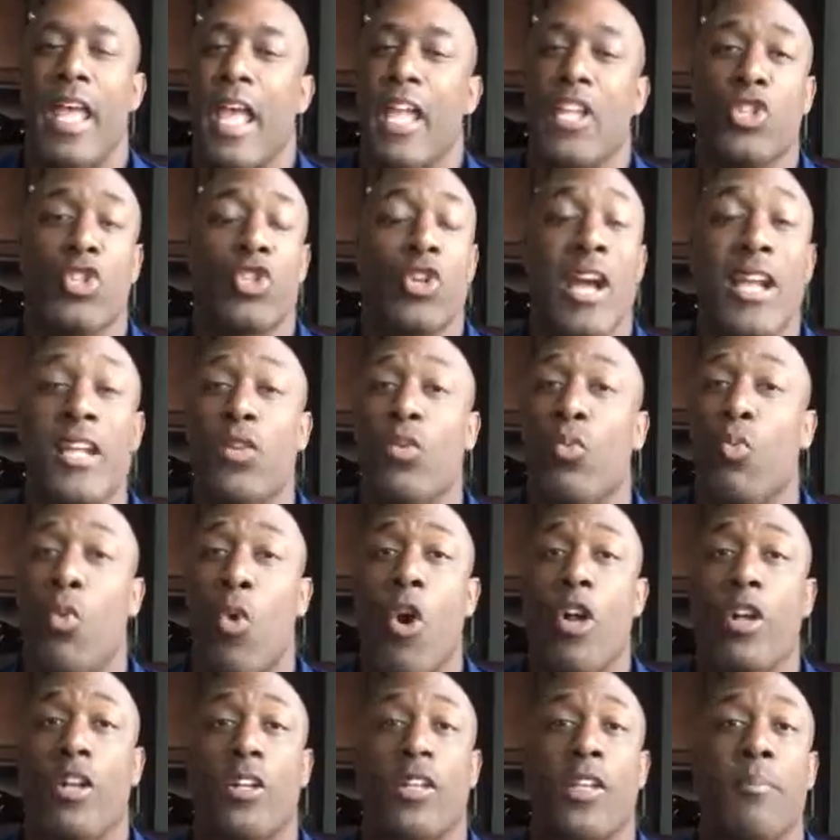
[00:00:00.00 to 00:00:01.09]
And treading
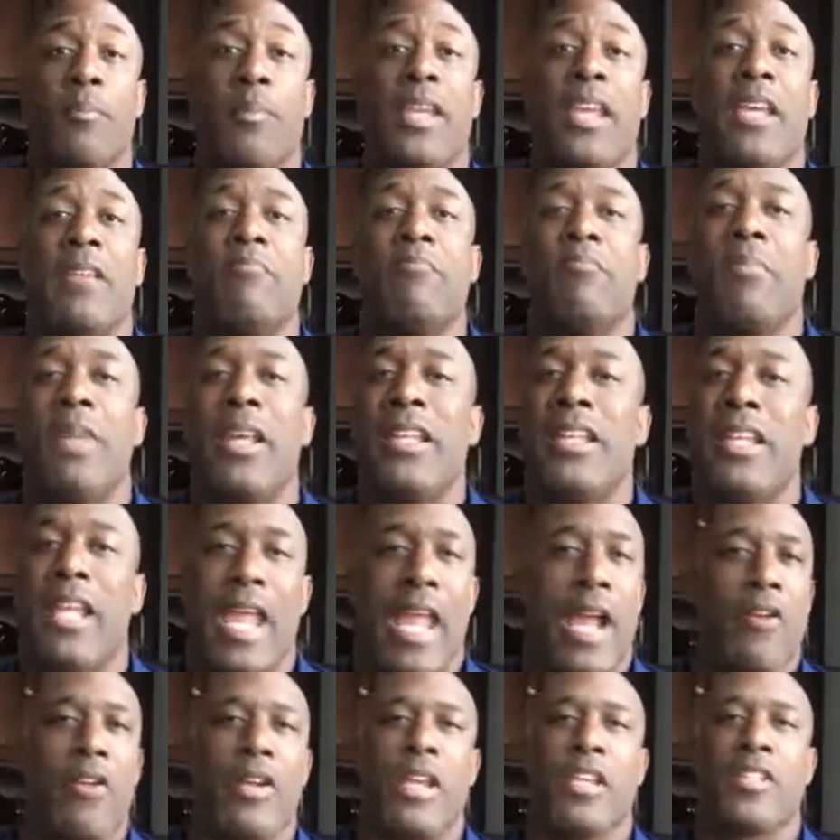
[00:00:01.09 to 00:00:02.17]
water can be in
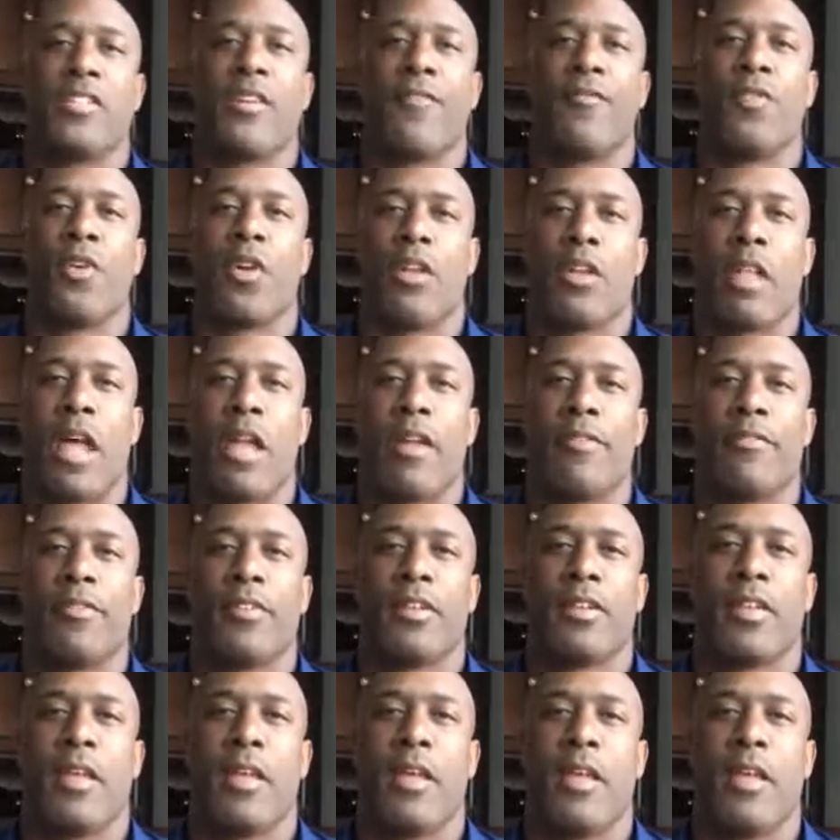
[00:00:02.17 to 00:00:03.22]
many areas of your life.